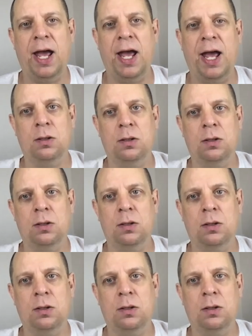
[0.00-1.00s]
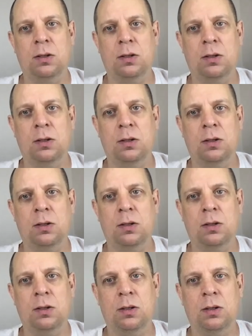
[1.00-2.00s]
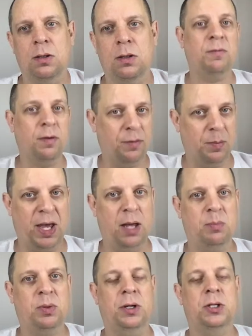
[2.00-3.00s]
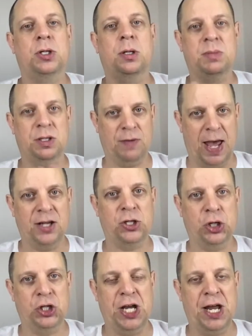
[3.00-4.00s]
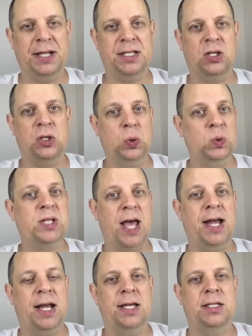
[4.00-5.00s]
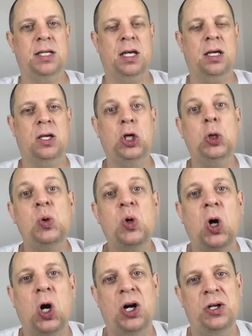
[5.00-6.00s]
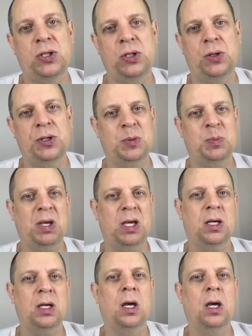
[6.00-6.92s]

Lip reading: You can read them in off of a paper in terms of, as you're chanting, use that as a cue card, so to speak.